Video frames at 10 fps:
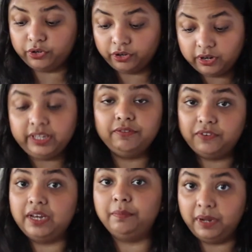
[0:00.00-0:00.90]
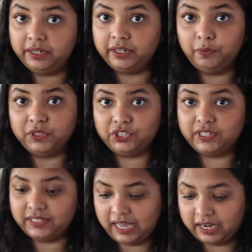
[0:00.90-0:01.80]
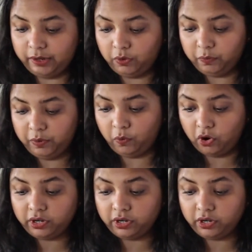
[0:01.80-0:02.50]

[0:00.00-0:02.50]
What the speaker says: really well melted, which is exactly what we want.